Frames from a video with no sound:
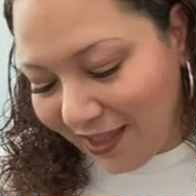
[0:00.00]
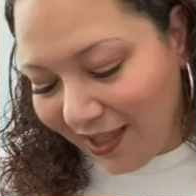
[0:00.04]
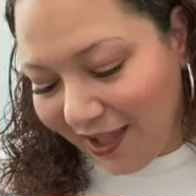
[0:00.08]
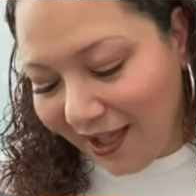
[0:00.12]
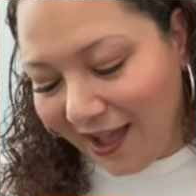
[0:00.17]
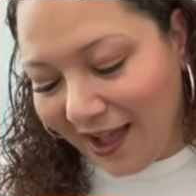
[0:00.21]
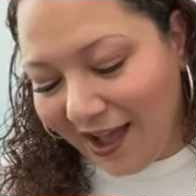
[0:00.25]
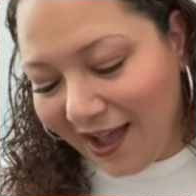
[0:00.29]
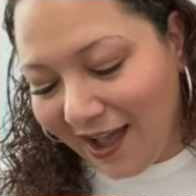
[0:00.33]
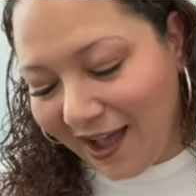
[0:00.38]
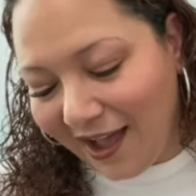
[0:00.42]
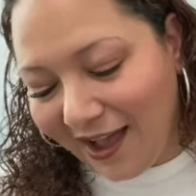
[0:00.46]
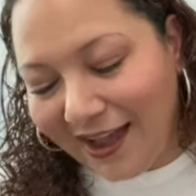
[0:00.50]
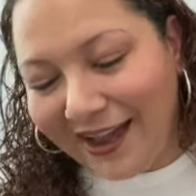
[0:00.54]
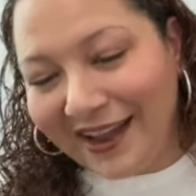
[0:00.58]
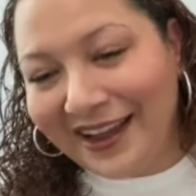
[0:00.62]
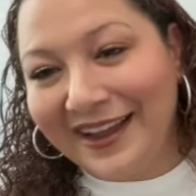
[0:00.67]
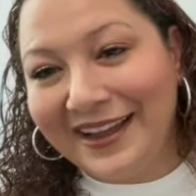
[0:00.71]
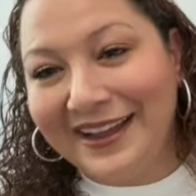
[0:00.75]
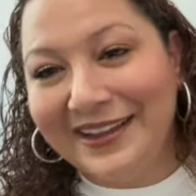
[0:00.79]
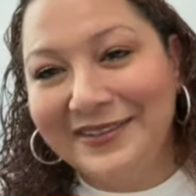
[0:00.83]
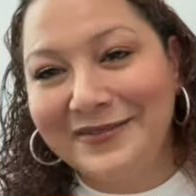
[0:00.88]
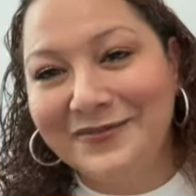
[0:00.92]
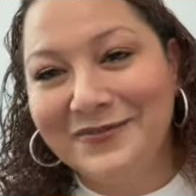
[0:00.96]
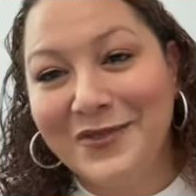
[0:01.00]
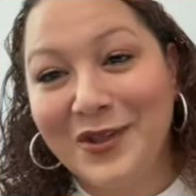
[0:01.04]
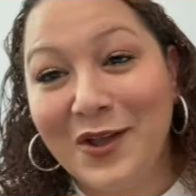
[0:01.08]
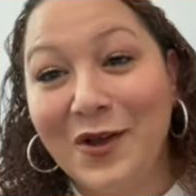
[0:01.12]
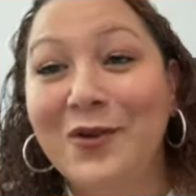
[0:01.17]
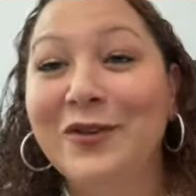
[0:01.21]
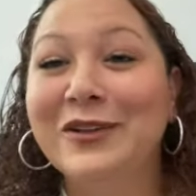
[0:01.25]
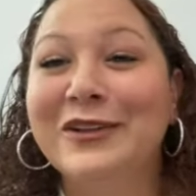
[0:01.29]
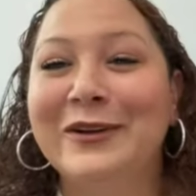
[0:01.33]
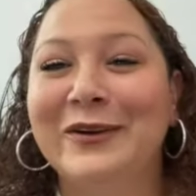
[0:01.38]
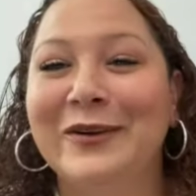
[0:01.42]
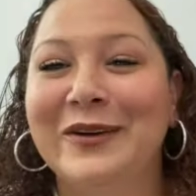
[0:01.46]
the
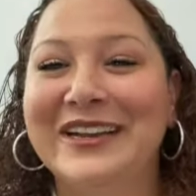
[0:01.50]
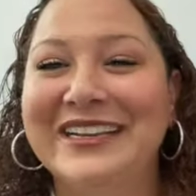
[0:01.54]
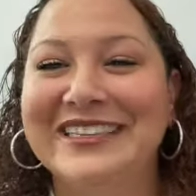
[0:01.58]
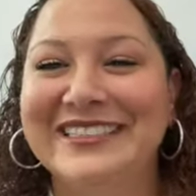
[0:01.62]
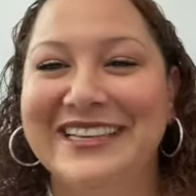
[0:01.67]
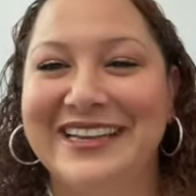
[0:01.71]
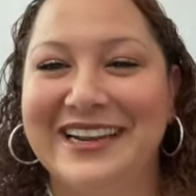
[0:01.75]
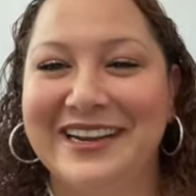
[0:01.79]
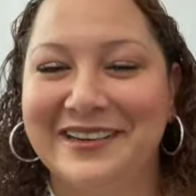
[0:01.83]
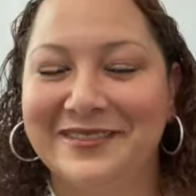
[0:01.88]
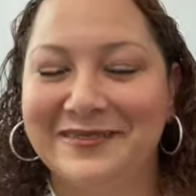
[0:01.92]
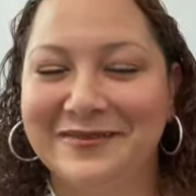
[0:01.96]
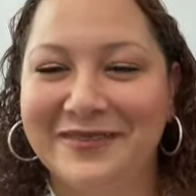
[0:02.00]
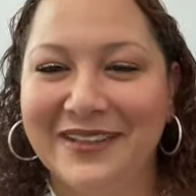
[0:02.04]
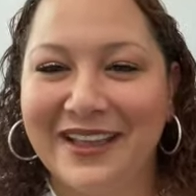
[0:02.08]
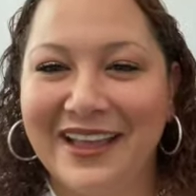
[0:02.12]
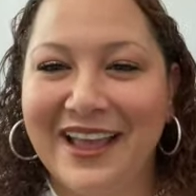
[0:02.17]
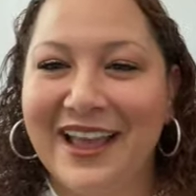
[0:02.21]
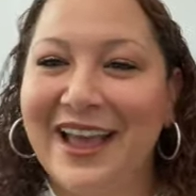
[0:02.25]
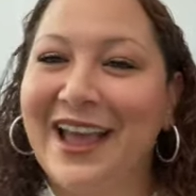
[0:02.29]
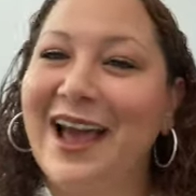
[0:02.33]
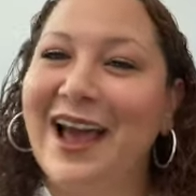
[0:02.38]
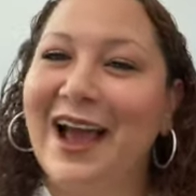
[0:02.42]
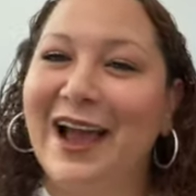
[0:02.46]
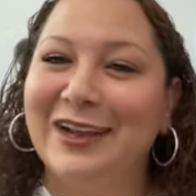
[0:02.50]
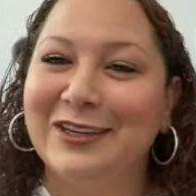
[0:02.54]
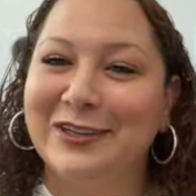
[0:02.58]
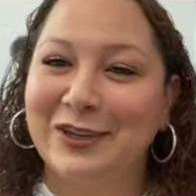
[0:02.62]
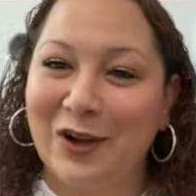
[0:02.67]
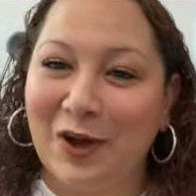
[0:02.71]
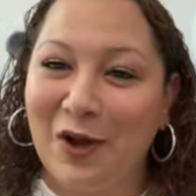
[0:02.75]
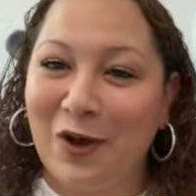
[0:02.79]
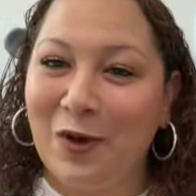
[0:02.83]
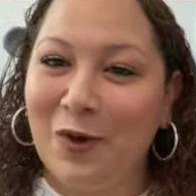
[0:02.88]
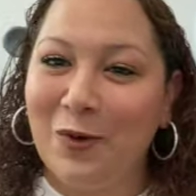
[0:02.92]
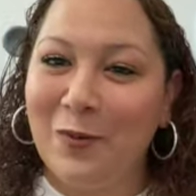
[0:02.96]
only reason I took
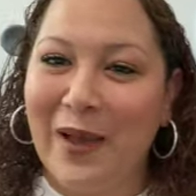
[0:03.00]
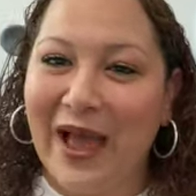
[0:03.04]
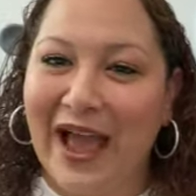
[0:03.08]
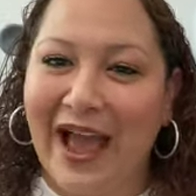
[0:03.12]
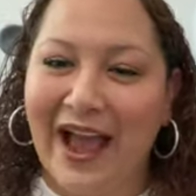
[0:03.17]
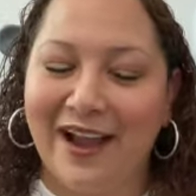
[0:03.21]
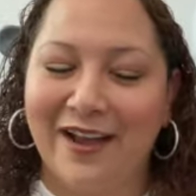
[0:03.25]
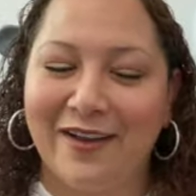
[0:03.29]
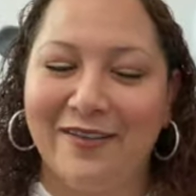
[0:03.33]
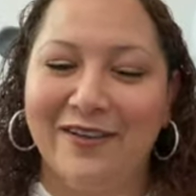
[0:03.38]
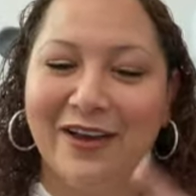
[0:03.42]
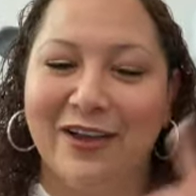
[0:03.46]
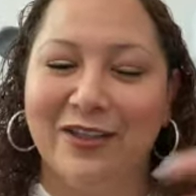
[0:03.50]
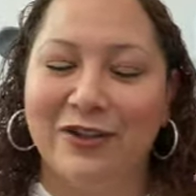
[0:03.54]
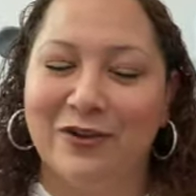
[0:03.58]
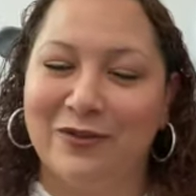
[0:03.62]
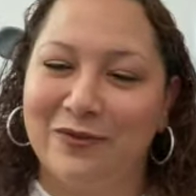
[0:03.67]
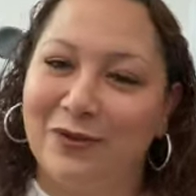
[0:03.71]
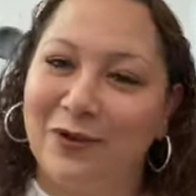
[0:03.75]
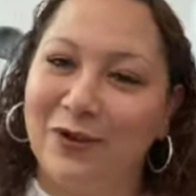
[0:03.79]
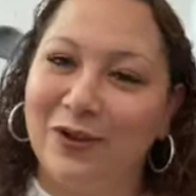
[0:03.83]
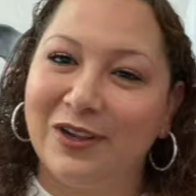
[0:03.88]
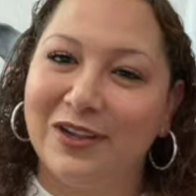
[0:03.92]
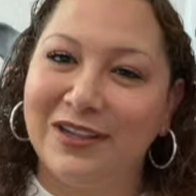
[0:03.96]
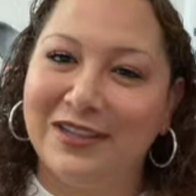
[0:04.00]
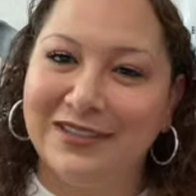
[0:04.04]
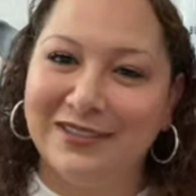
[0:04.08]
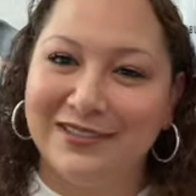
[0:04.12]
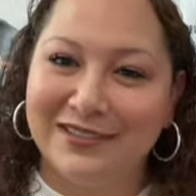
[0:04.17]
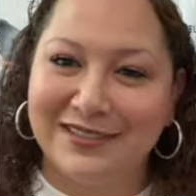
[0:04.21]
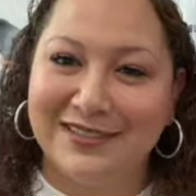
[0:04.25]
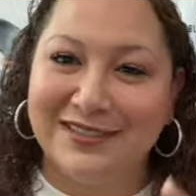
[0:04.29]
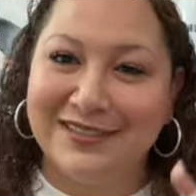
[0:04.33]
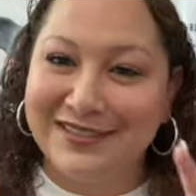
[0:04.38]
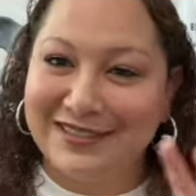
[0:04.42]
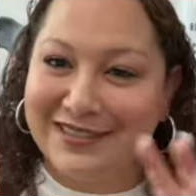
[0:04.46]
a whole bag of other full
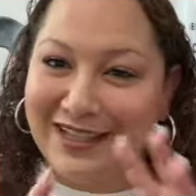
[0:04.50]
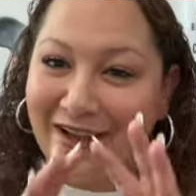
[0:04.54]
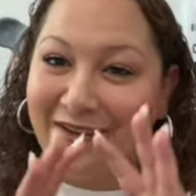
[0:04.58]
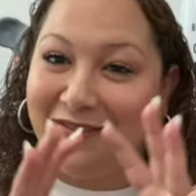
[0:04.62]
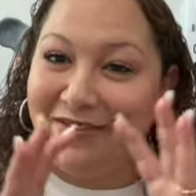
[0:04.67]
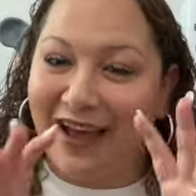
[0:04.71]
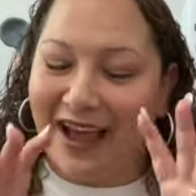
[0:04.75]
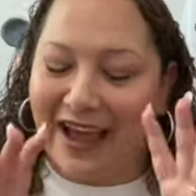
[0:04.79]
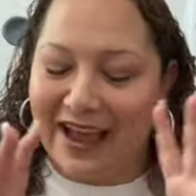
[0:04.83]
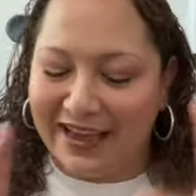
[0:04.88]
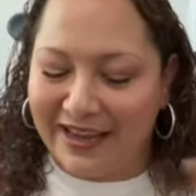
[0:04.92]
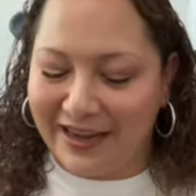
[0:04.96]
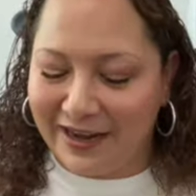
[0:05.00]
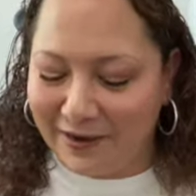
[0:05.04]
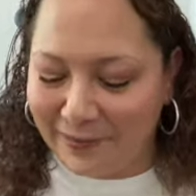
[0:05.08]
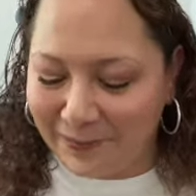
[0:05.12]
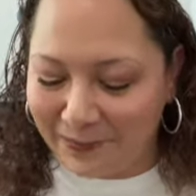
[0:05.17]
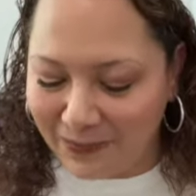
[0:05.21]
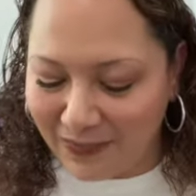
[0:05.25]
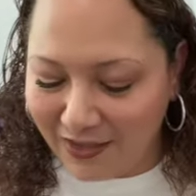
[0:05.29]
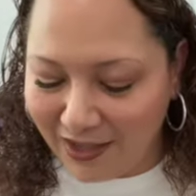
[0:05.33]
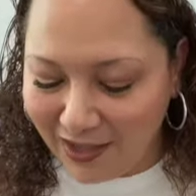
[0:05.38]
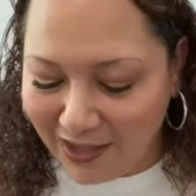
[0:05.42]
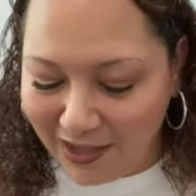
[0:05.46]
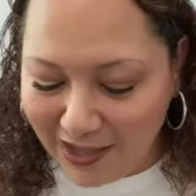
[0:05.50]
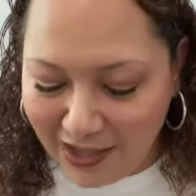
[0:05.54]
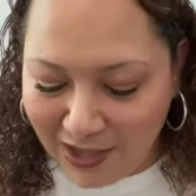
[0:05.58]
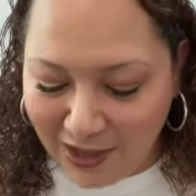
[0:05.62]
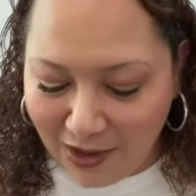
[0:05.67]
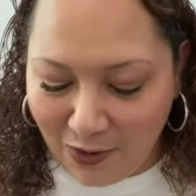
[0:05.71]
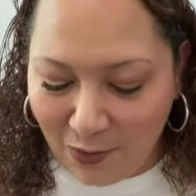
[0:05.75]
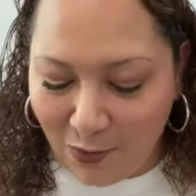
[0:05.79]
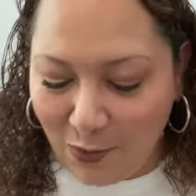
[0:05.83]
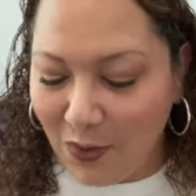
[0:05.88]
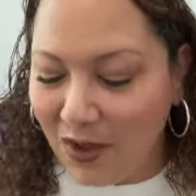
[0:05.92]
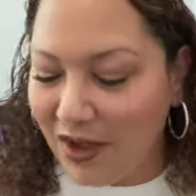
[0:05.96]
stuff item
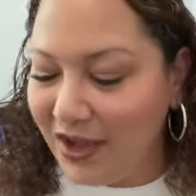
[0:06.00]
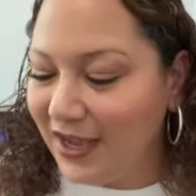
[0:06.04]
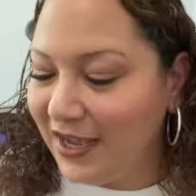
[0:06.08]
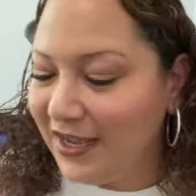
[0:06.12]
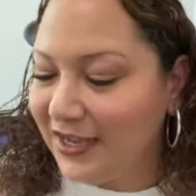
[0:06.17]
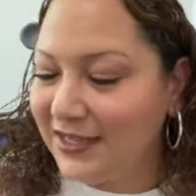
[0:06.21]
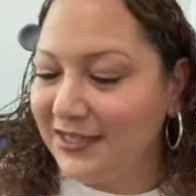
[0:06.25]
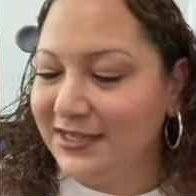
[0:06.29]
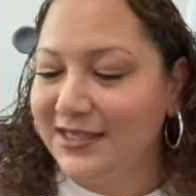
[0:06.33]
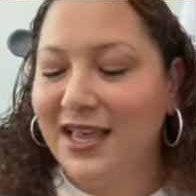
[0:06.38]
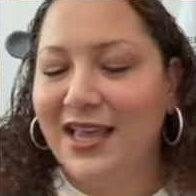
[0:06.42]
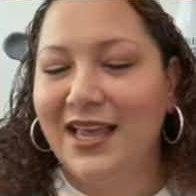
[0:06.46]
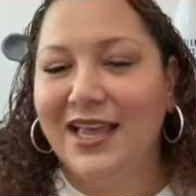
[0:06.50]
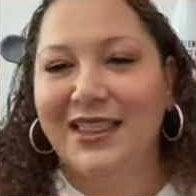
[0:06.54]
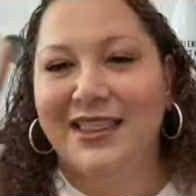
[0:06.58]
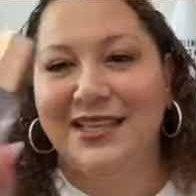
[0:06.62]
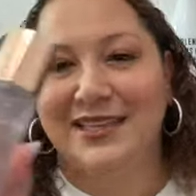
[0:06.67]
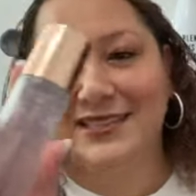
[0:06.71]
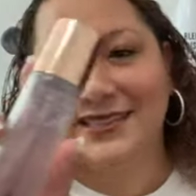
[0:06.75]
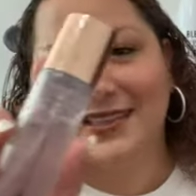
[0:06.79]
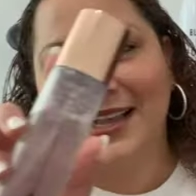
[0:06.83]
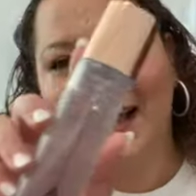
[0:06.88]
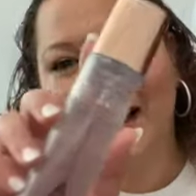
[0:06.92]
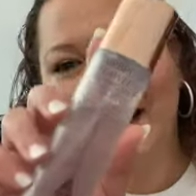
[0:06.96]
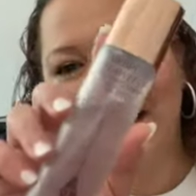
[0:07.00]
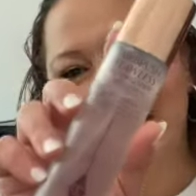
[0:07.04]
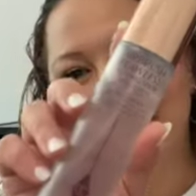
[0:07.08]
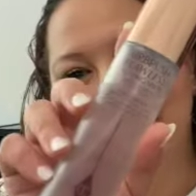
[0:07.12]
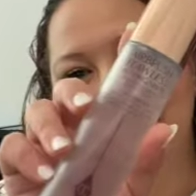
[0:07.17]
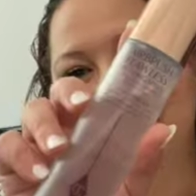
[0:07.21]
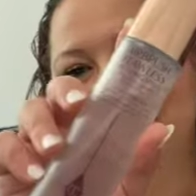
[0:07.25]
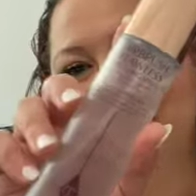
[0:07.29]
was this guy.